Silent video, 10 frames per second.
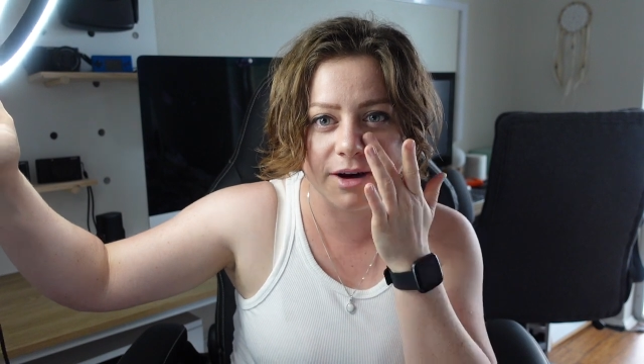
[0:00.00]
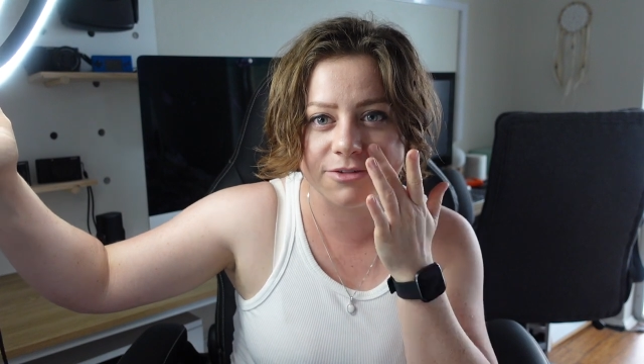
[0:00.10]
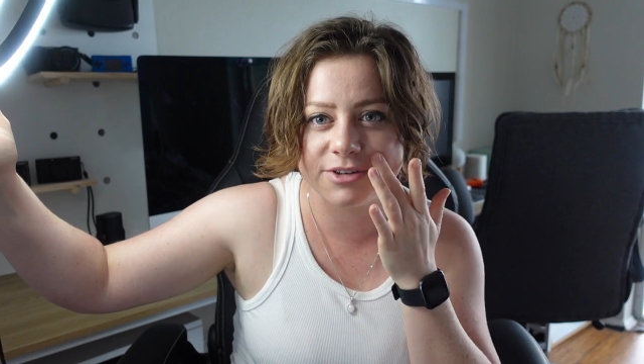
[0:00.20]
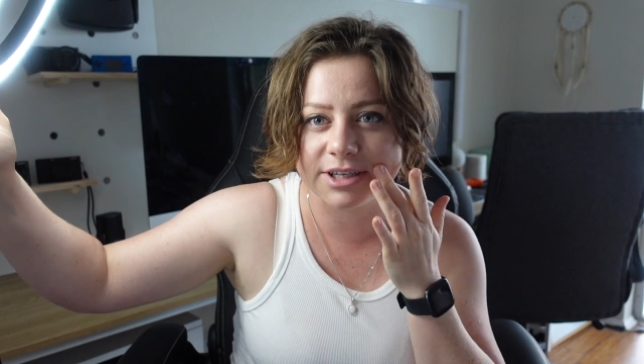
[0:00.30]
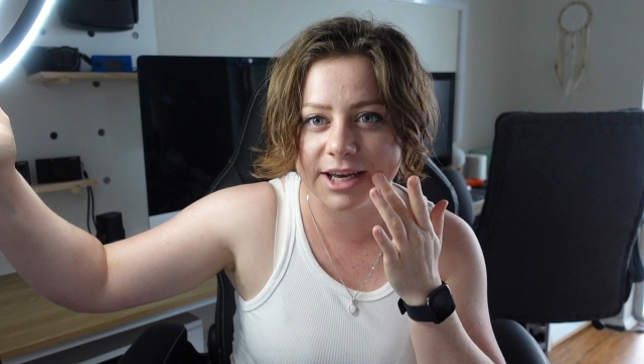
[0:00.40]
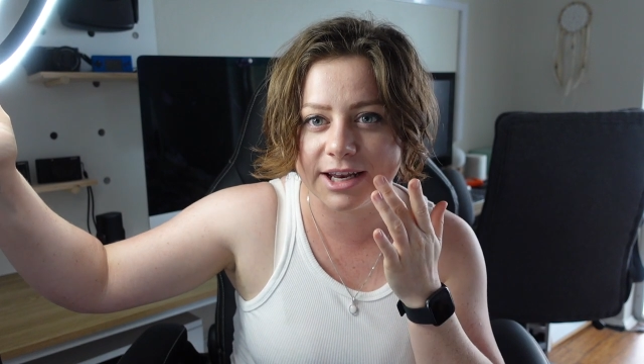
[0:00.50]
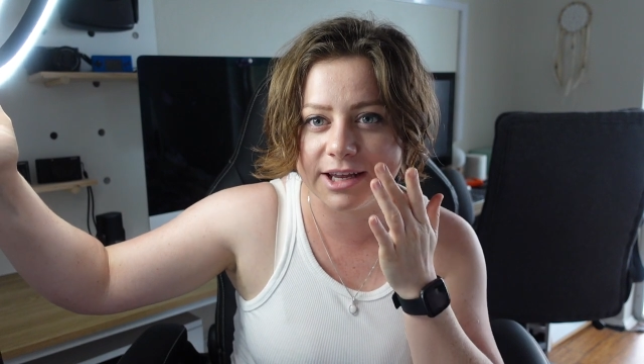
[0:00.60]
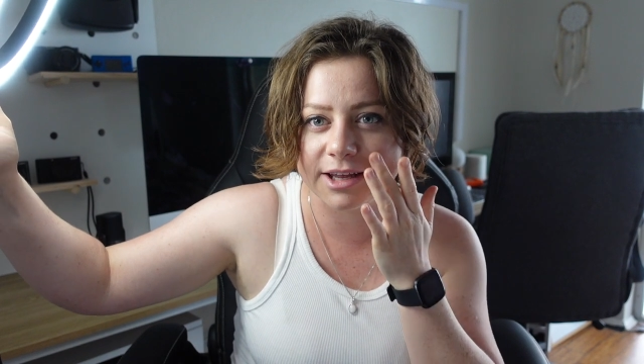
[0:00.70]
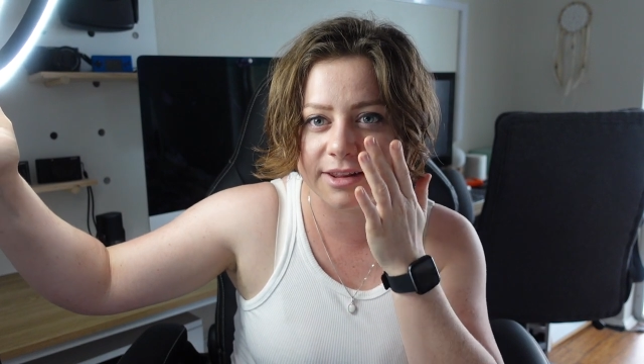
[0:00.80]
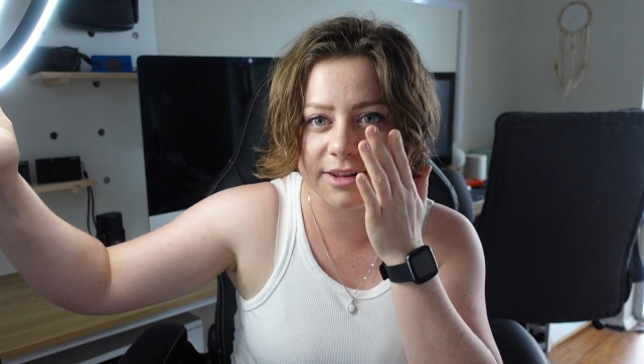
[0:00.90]
Often
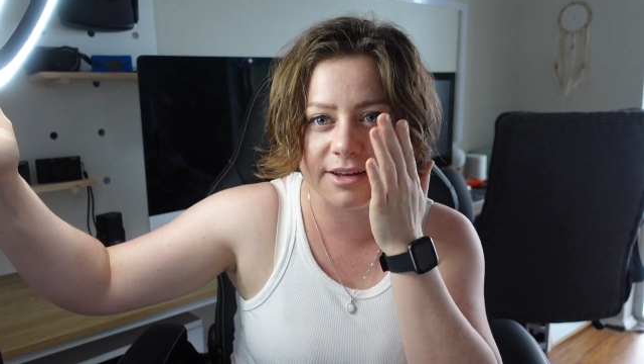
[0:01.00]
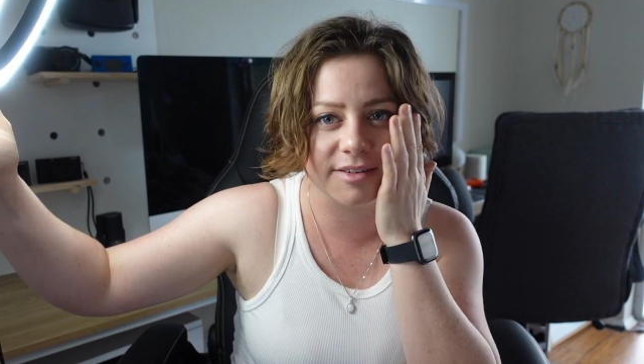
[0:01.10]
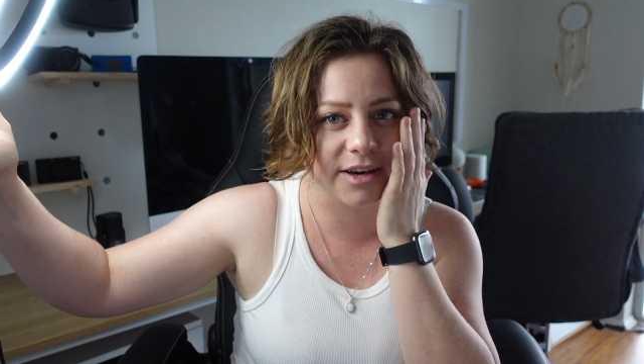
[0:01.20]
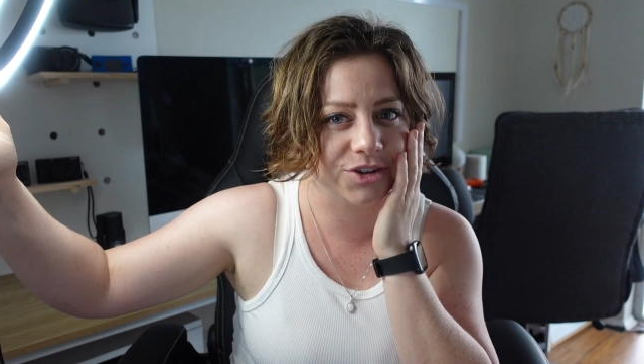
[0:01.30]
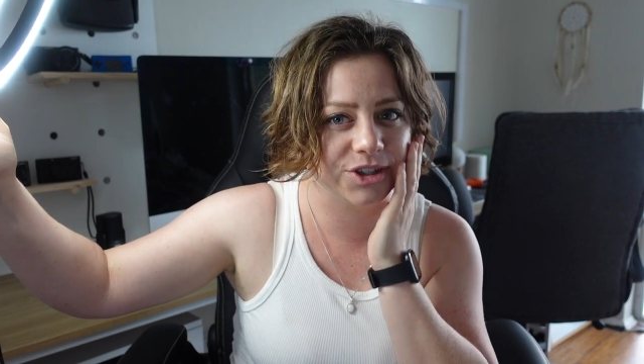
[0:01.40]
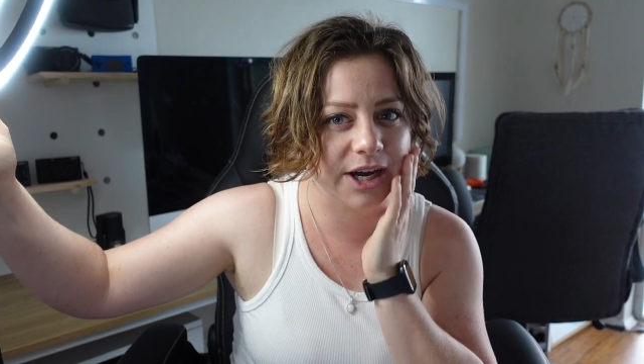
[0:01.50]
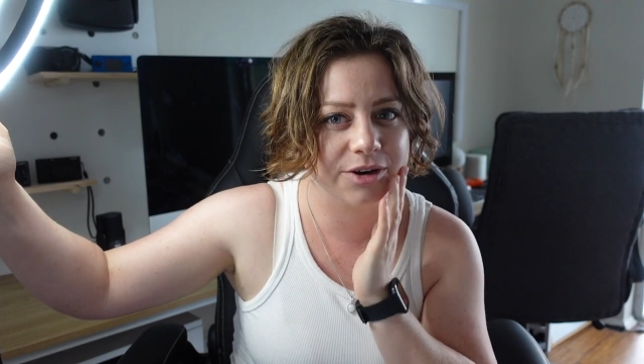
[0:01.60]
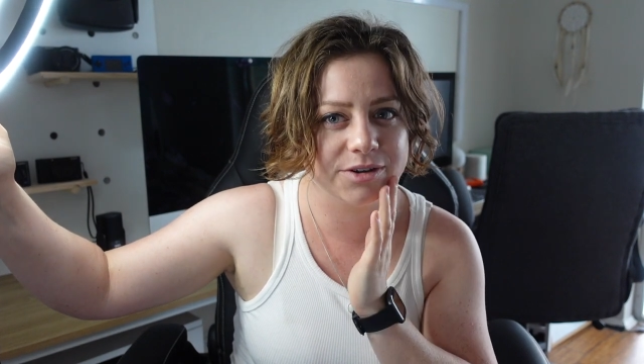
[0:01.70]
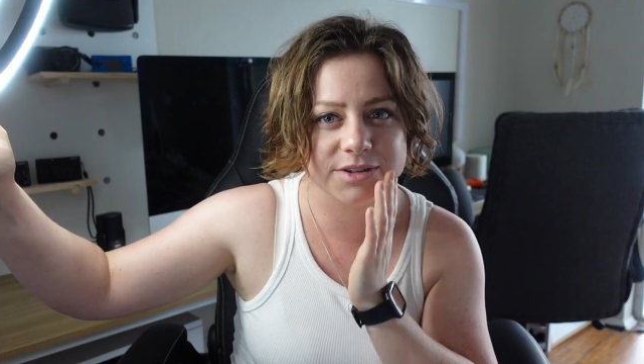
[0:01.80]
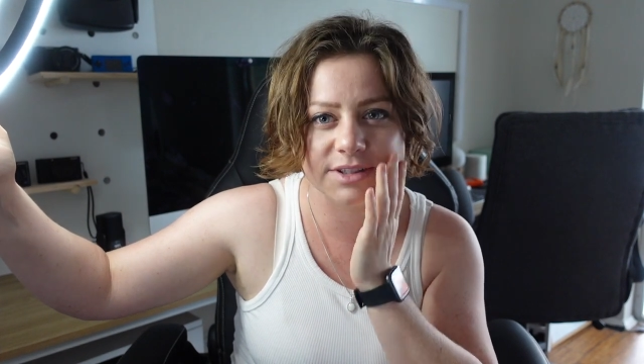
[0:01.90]
getting these like
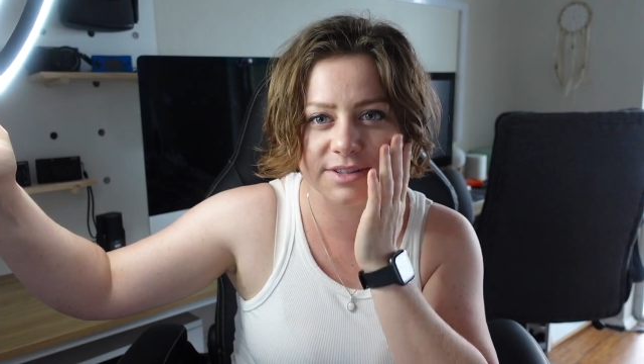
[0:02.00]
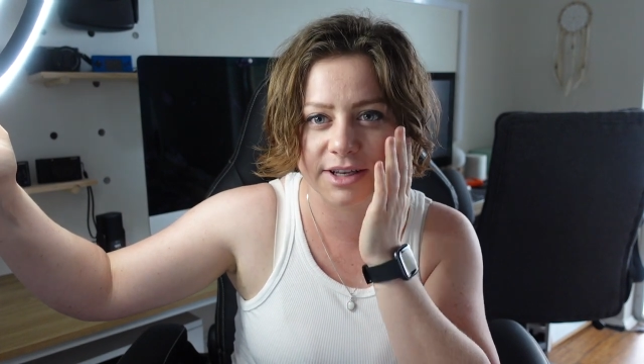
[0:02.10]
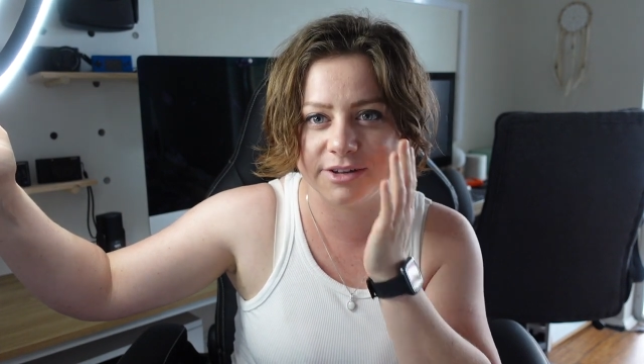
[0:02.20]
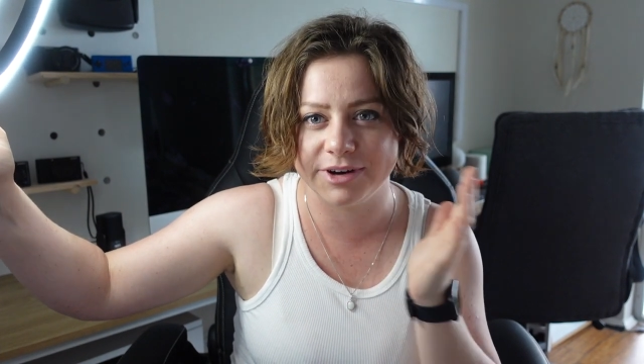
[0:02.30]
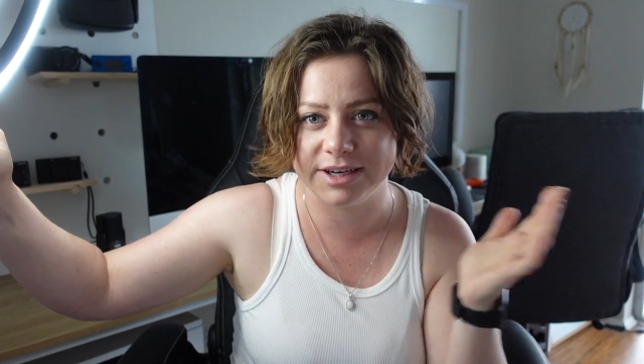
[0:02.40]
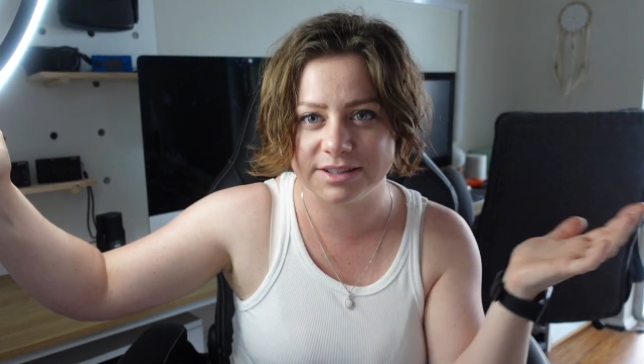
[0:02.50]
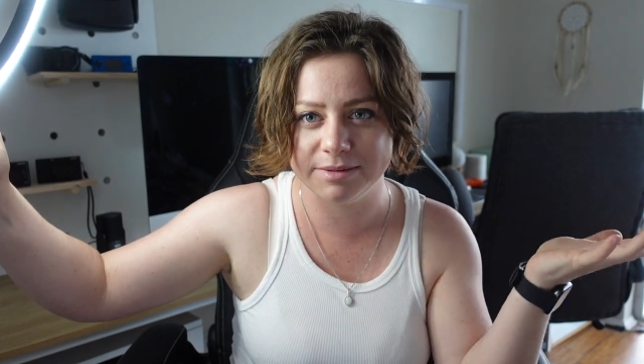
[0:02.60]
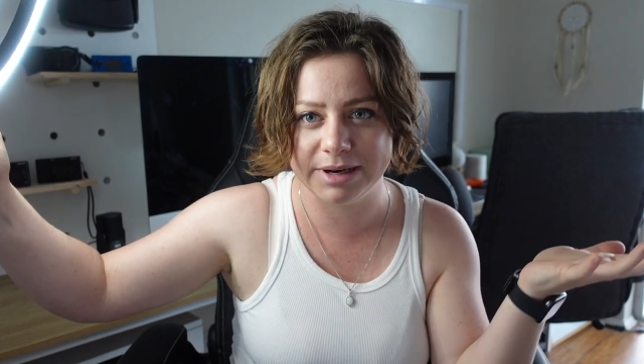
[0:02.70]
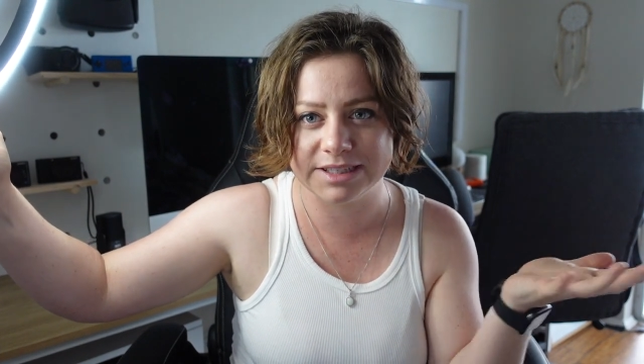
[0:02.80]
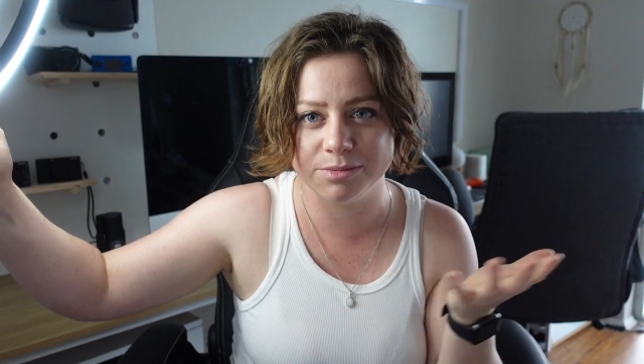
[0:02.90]
shadows on this side of the face,
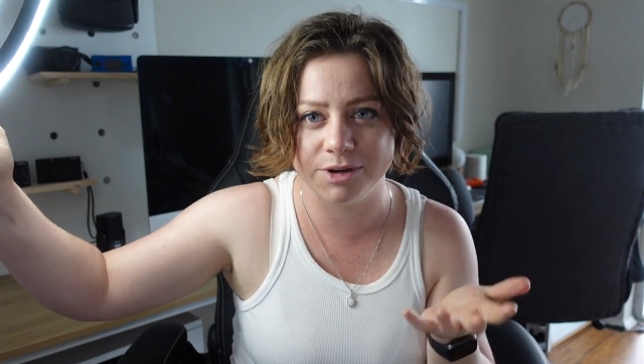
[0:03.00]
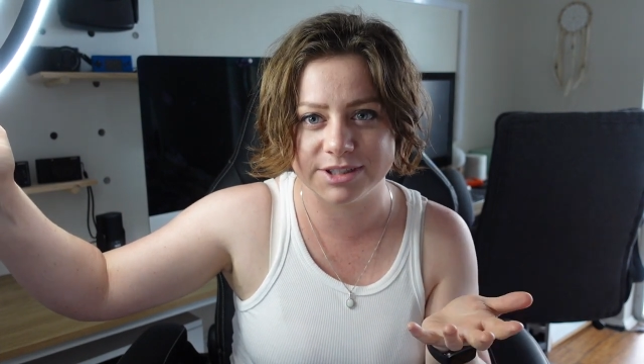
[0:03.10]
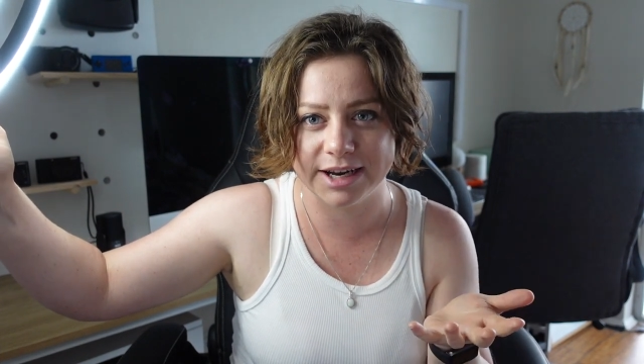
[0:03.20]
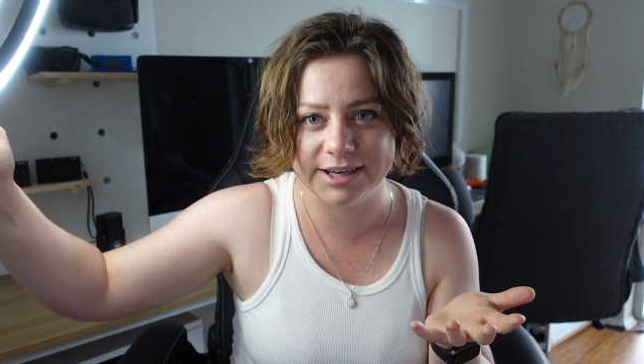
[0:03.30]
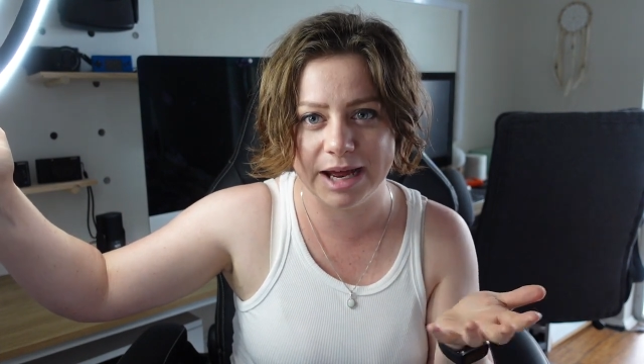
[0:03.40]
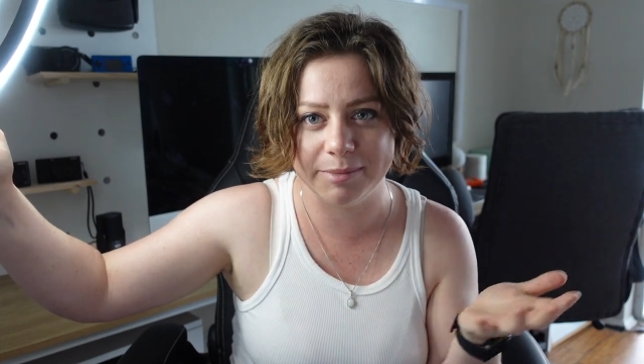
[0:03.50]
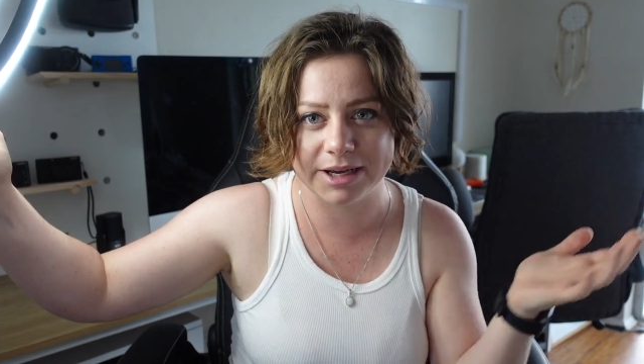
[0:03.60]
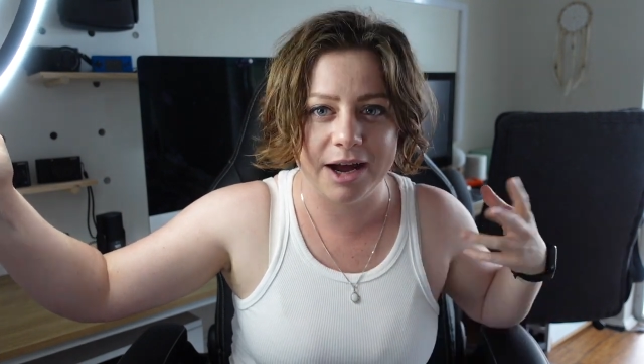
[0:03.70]
it makes it more dynamic.